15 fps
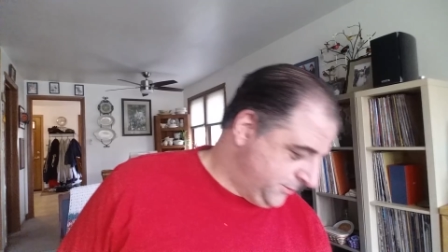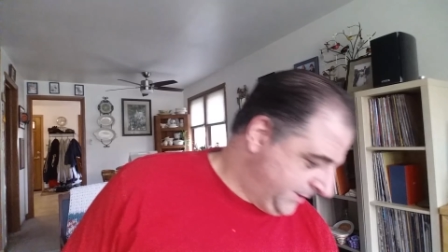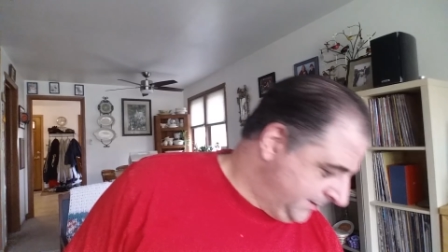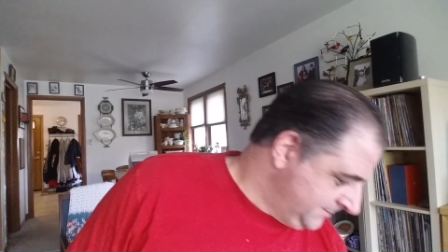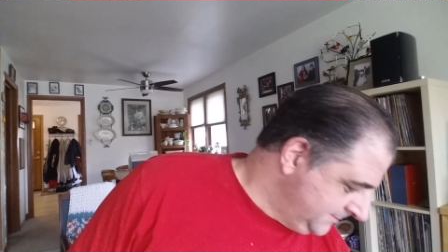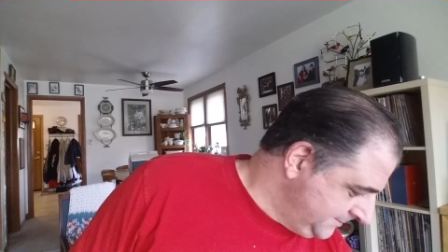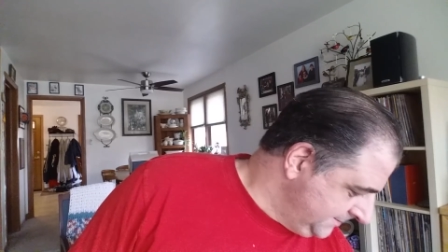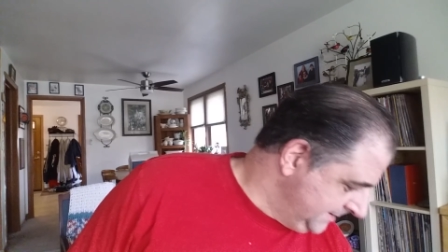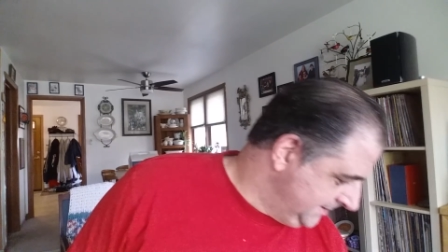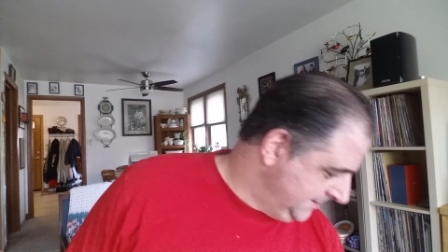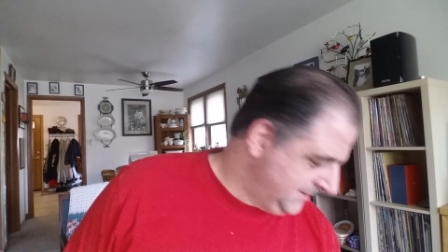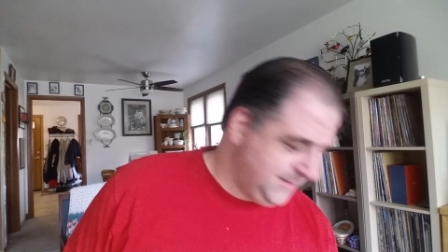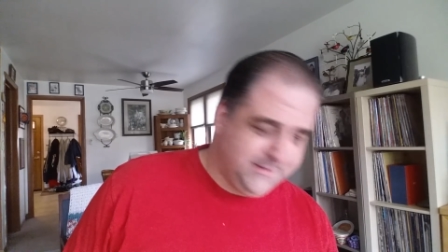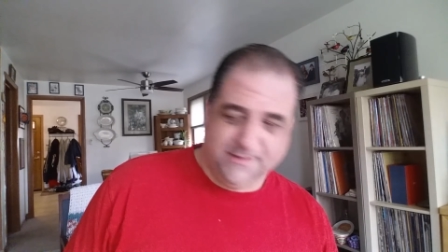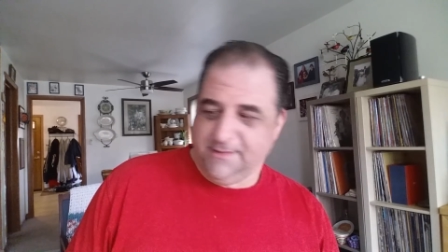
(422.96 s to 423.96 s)
Bowie.
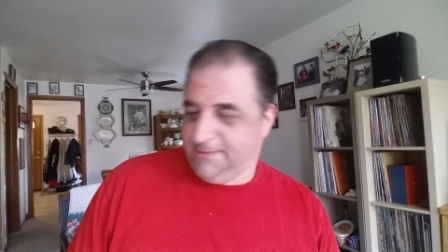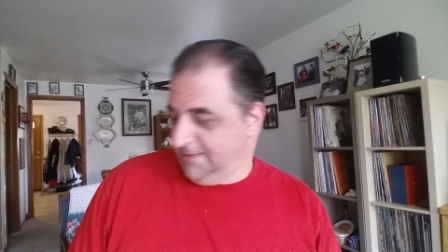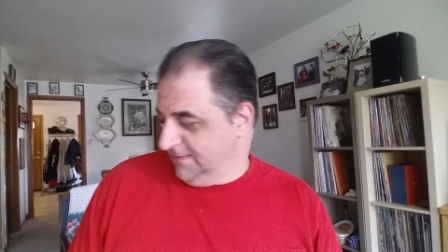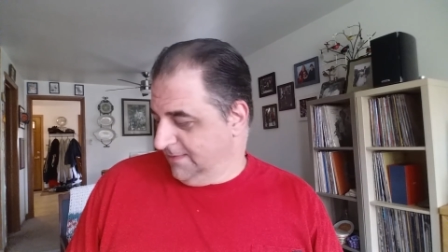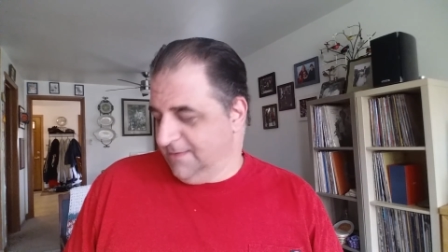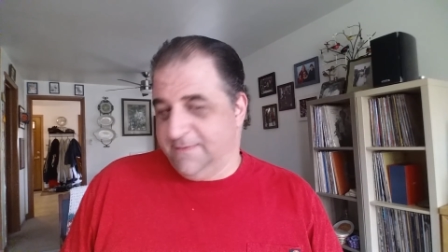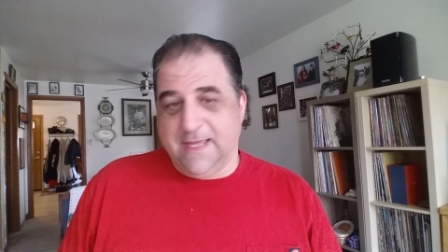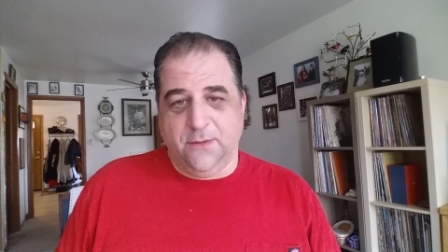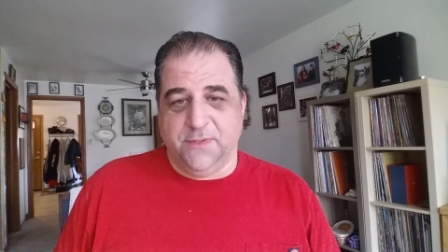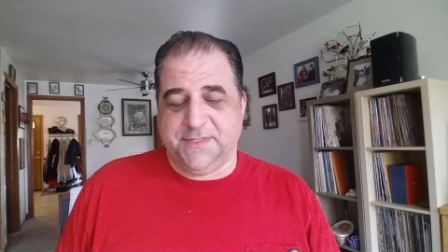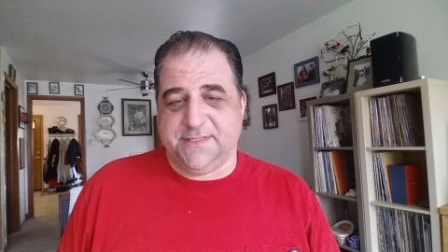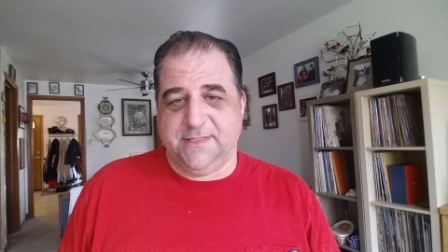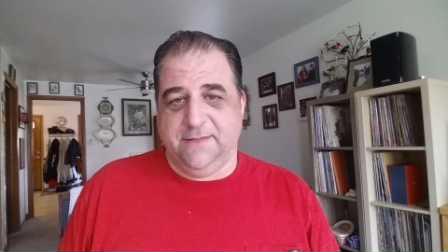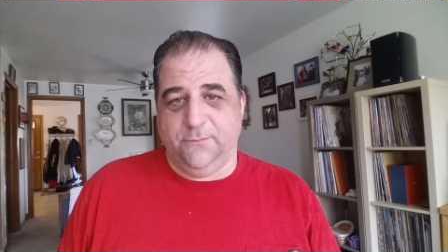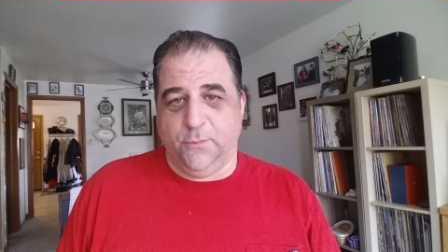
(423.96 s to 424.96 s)
That
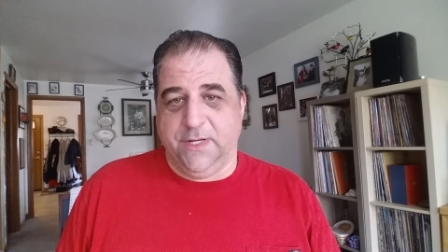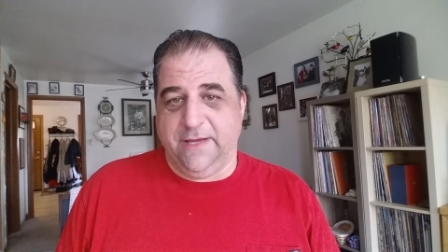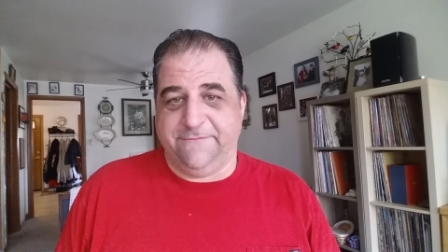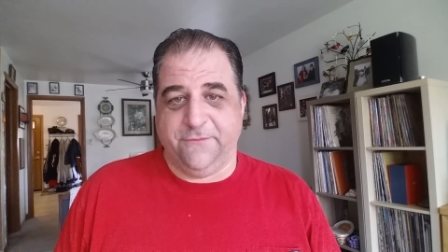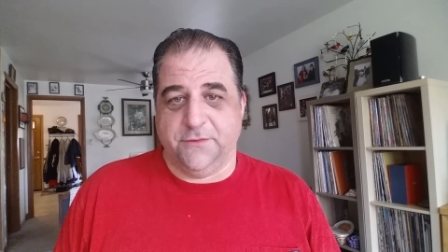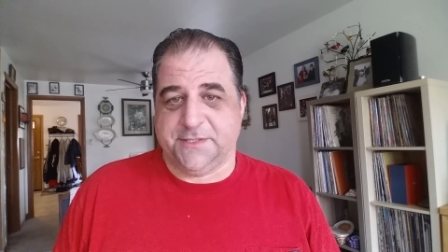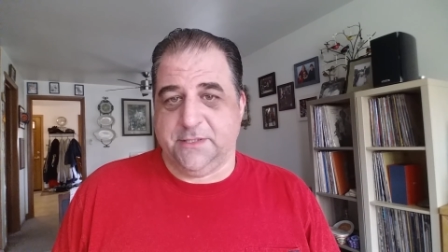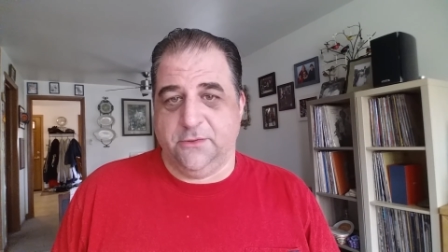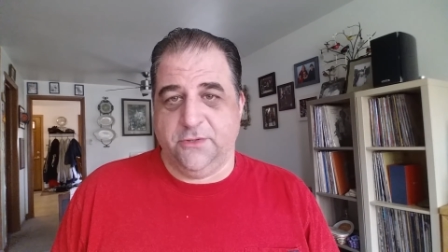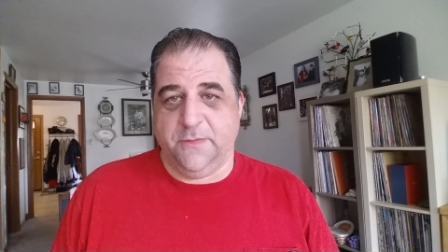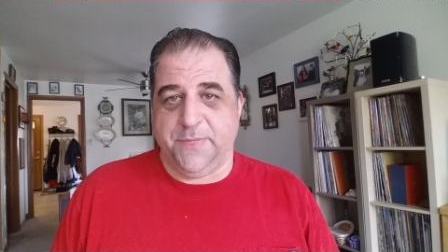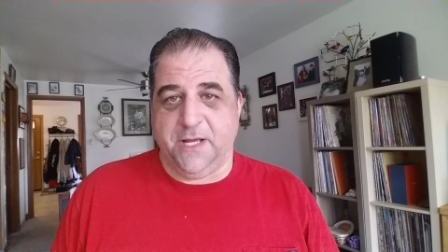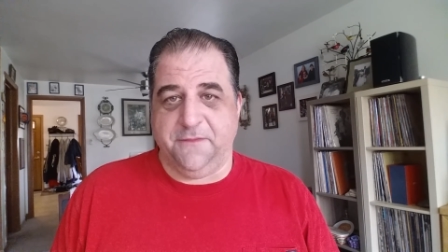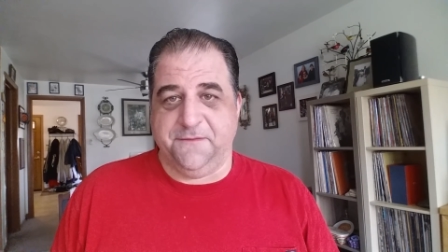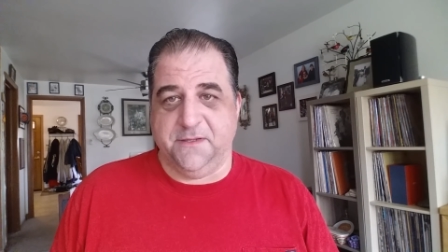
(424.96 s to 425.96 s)
was, and when I first learned
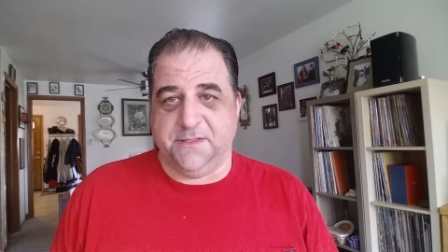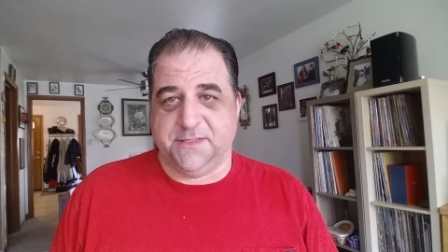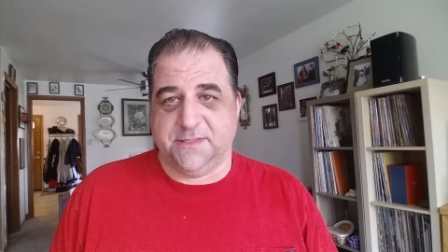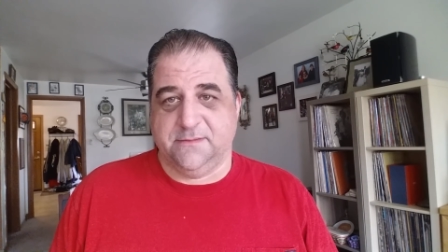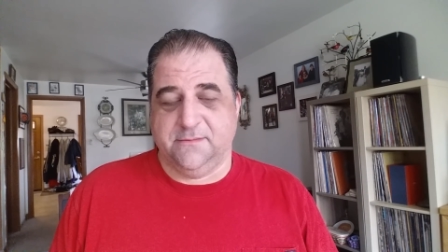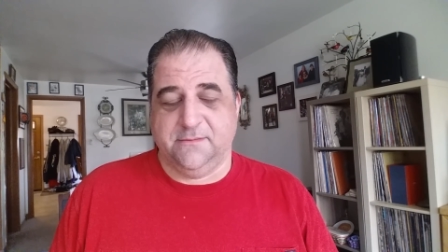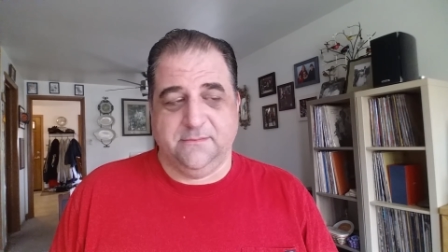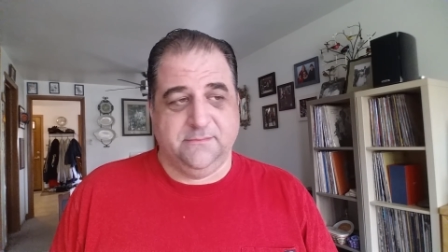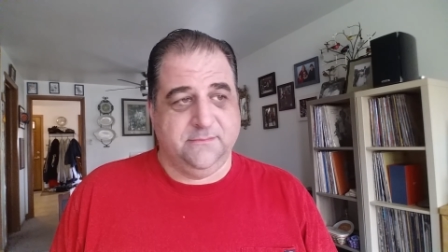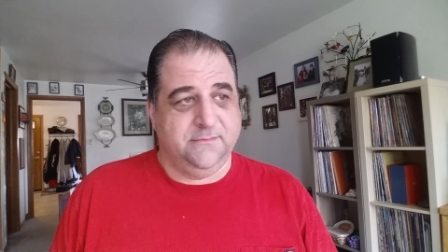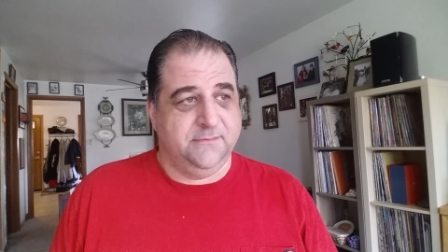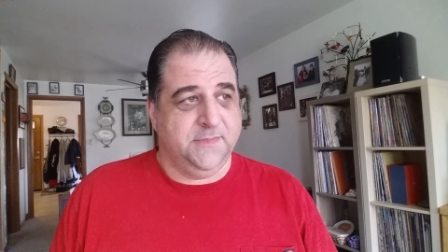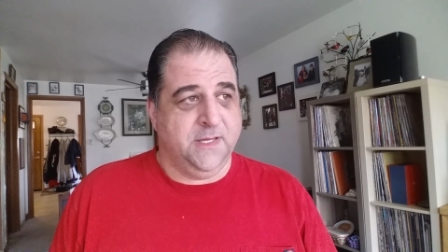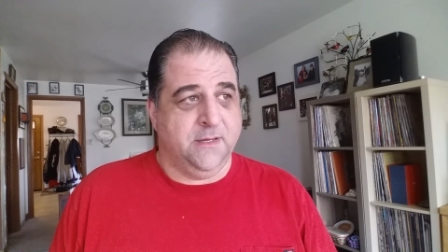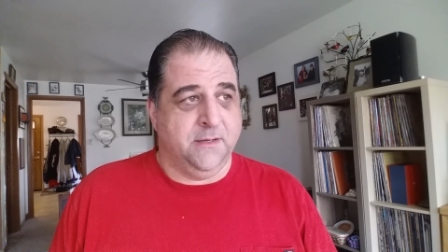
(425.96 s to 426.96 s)
about this
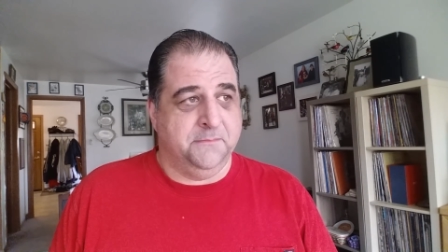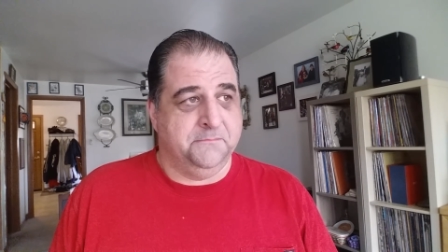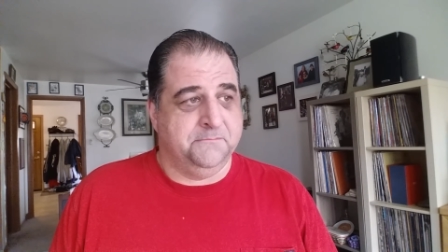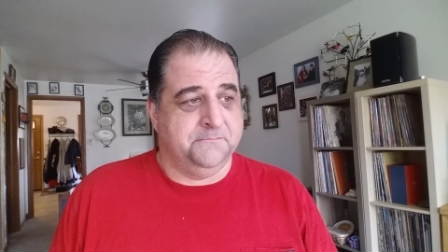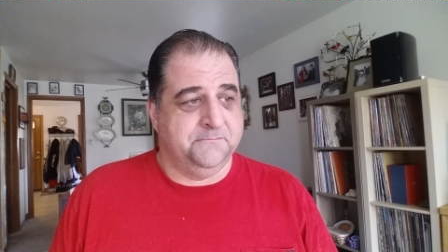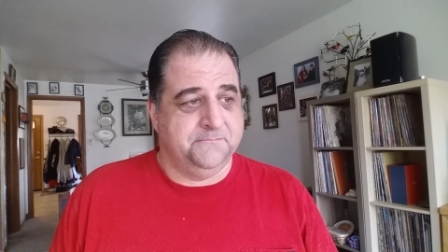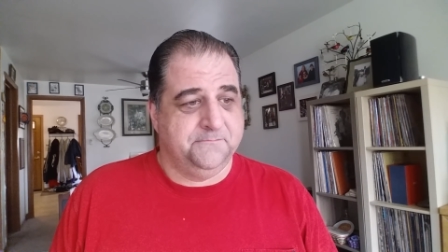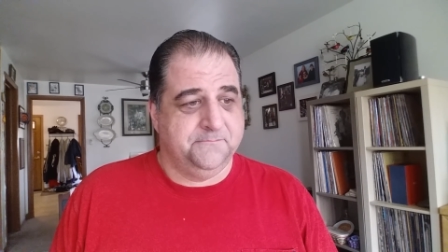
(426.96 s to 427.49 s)
um,